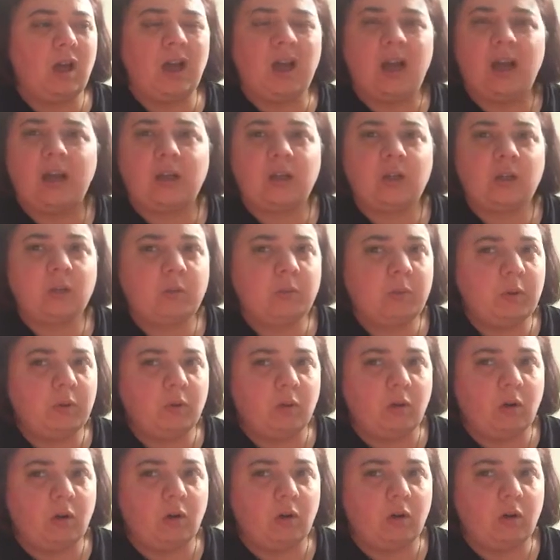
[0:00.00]
I could be
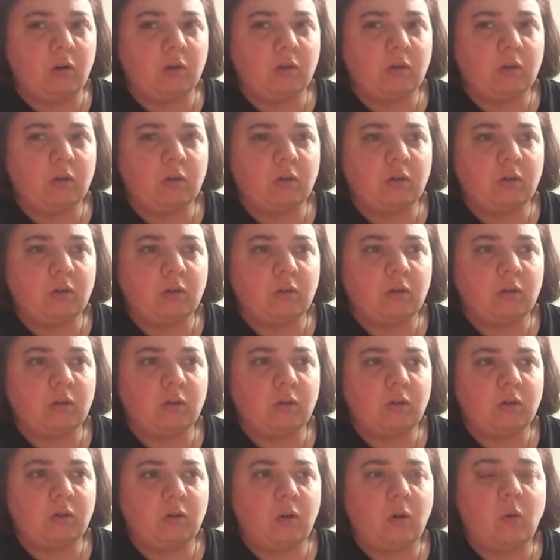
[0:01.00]
wrong.
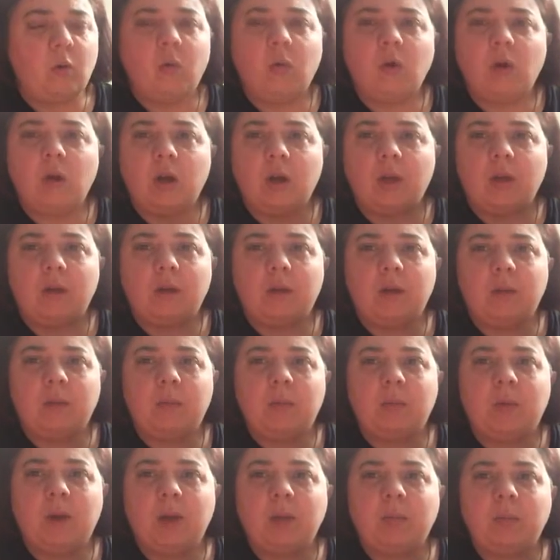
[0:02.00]
Or it
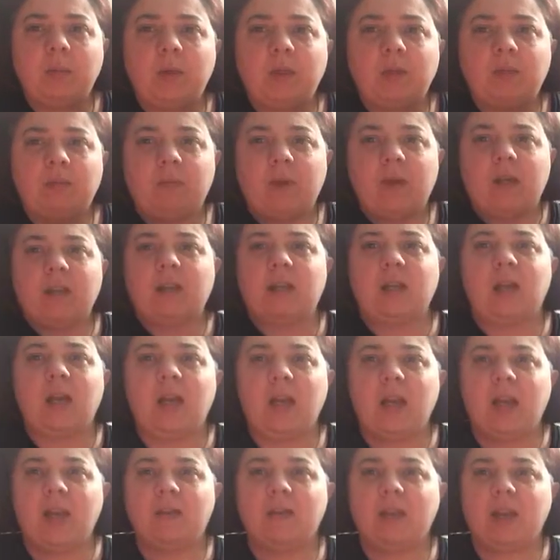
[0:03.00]
might be the fact that I
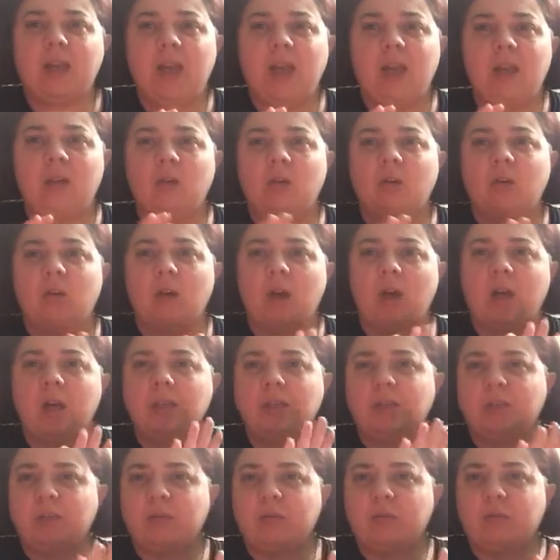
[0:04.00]
have it
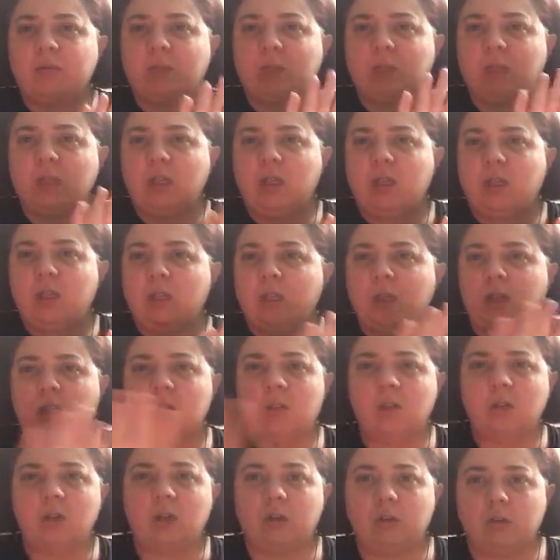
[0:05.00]
categorized differently,
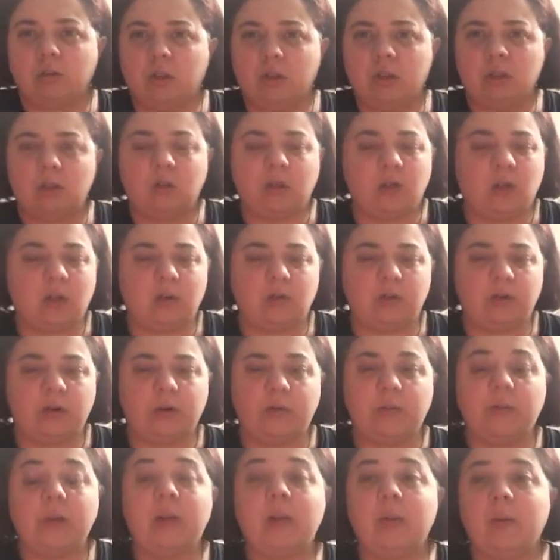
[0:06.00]
color-coded. I don't
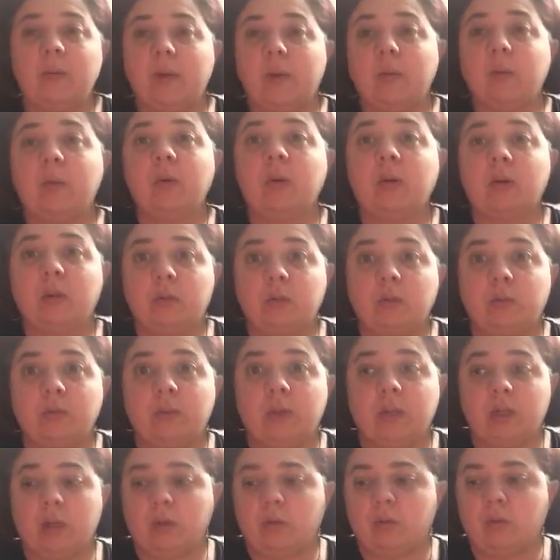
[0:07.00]
know. Anyway, we're going to do a
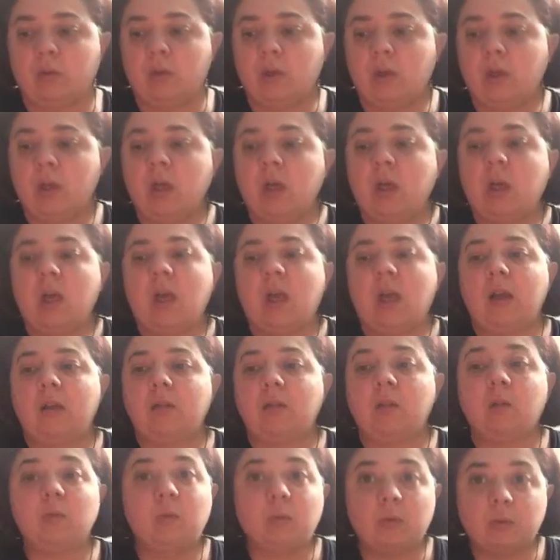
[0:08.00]
video,
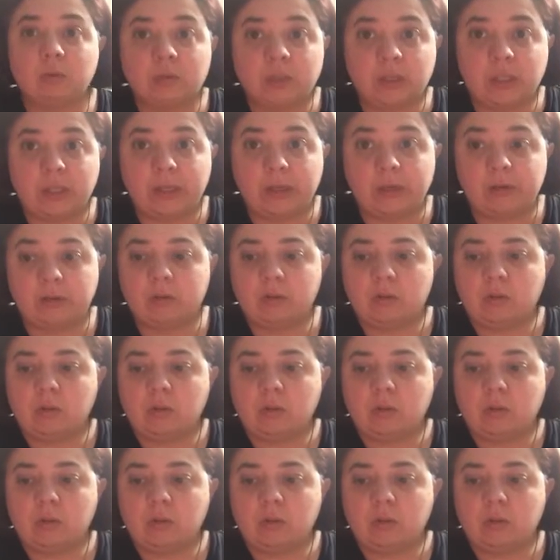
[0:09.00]
and then we'll see.